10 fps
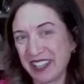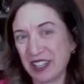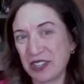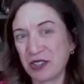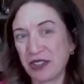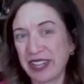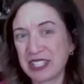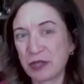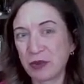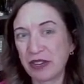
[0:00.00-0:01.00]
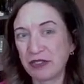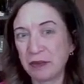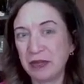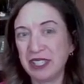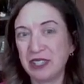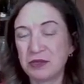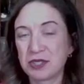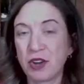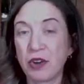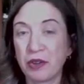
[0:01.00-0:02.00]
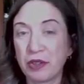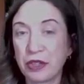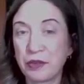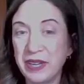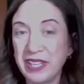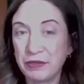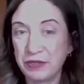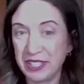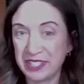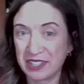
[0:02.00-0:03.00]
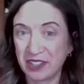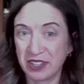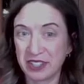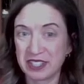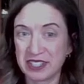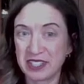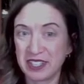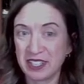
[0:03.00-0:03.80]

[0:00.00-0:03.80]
So that's a way for me to use all 3 of these cards.